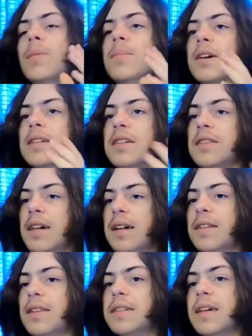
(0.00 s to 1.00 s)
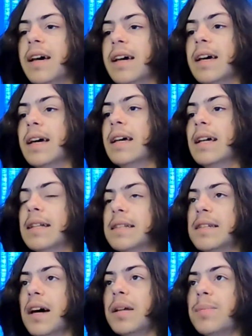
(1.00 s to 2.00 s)
because at the end of the day, it's
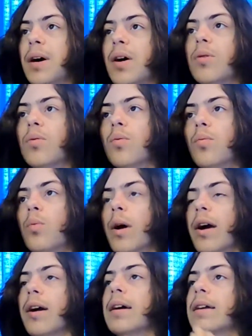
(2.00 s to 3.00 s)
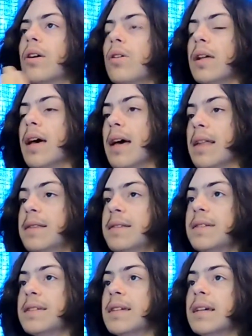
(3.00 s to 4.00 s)
not about where it all
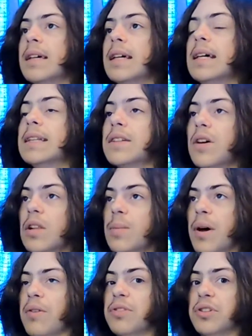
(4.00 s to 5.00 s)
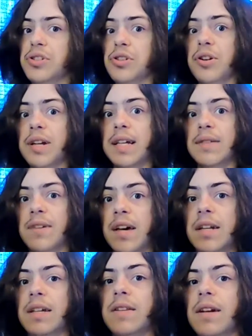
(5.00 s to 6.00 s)
ends. It's all about the journey of
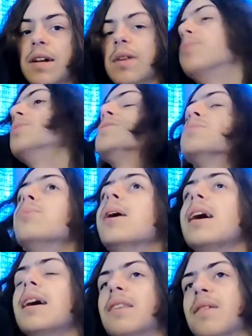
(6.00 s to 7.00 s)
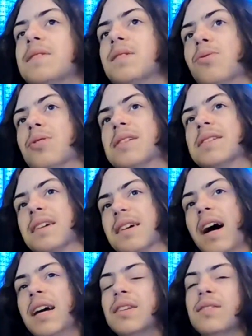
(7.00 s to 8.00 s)
getting there, which is why I love stories that
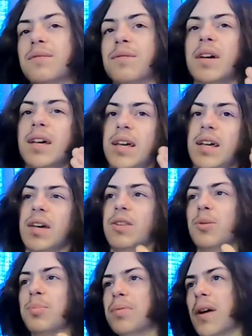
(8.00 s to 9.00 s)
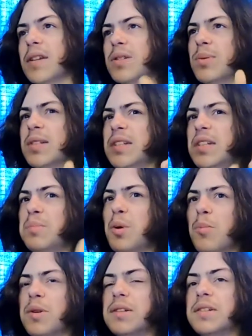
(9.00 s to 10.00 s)
their plot twisty
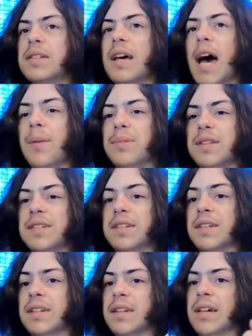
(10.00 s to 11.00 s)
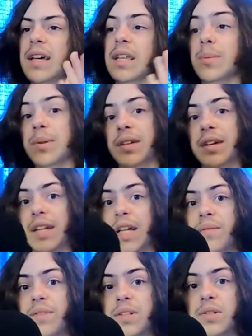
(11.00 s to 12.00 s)
moment happens in the beginning
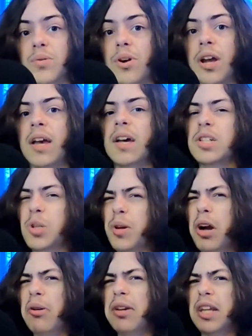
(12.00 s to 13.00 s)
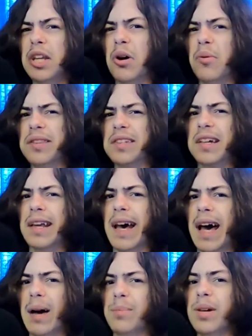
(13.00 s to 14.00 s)
of the story, so we already know what's gonna
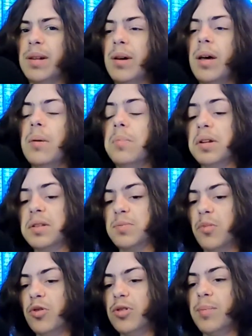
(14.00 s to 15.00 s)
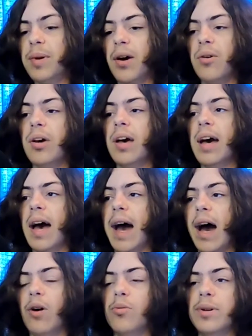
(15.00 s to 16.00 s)
happen, but it's more about
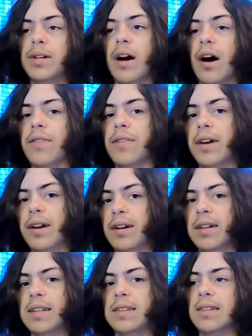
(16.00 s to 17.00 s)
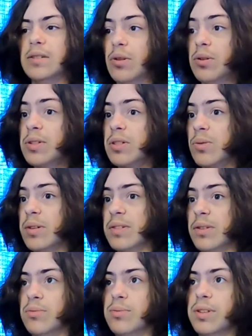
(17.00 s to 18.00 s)
how we got there, and those stories
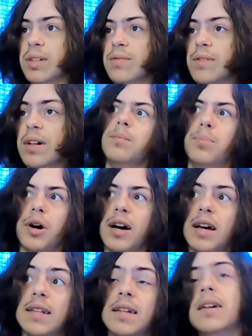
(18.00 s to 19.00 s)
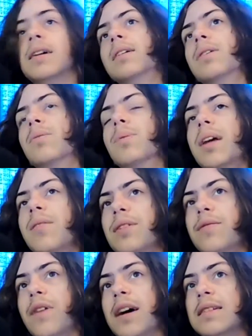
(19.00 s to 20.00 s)
are really fun. But when every
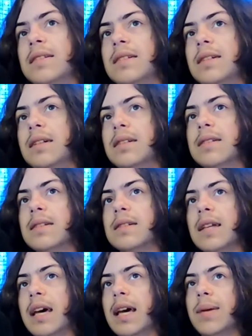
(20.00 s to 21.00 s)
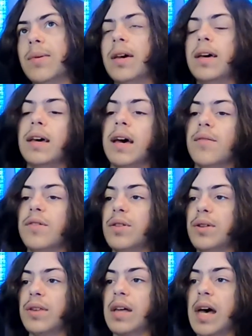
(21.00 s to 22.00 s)
fight scene is the same,
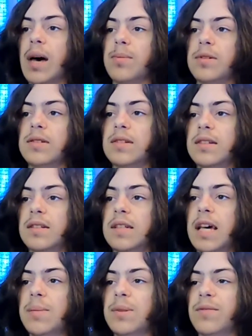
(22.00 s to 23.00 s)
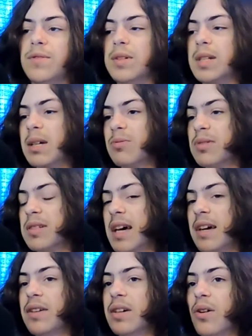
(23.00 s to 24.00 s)
everything that happens is the same, and it feels like we're
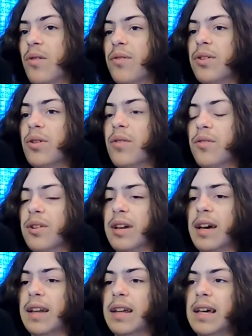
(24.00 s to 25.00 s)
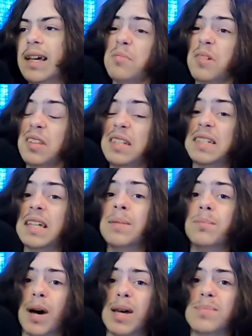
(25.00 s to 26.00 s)
cycling over and over again, at least it
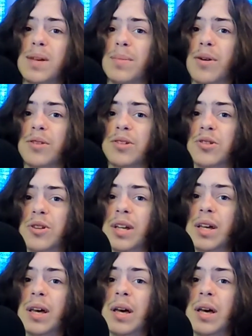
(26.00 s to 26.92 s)
might be about the journey,